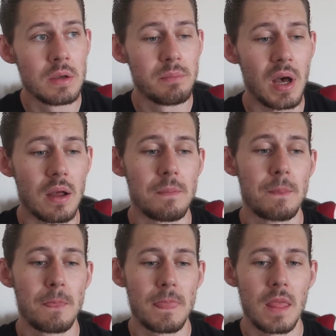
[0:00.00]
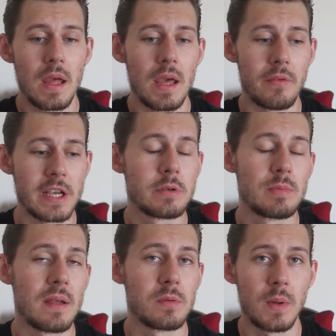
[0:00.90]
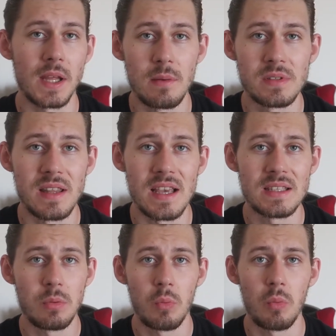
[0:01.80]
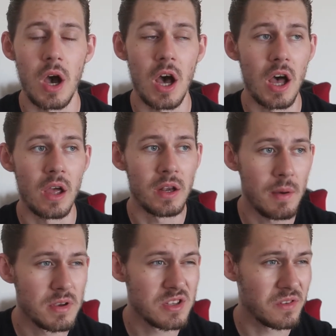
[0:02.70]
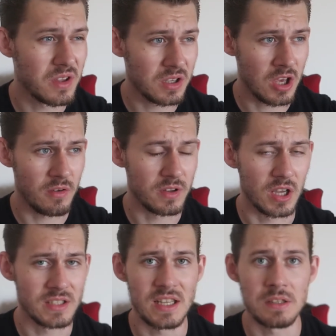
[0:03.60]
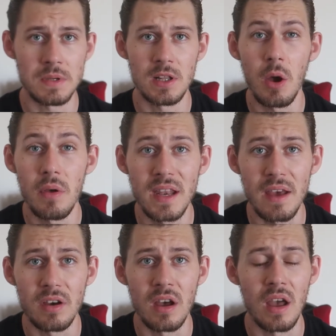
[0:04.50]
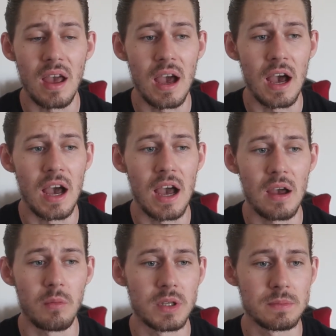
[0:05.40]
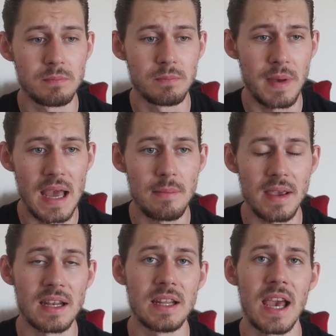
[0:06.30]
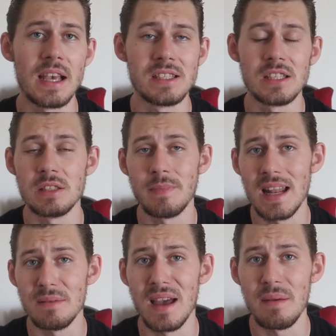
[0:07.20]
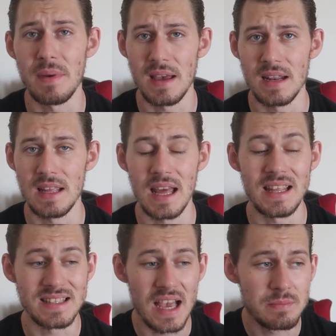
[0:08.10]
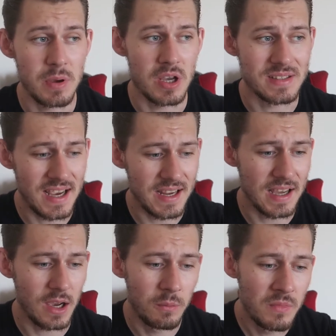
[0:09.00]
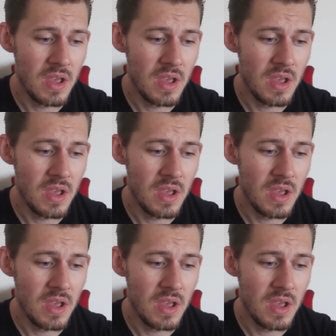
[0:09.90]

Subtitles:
But in retrospect, when it comes to this, our numbers for the COVID-19 has been lower than ever. We're barely making any cases. There's barely any deaths per day now,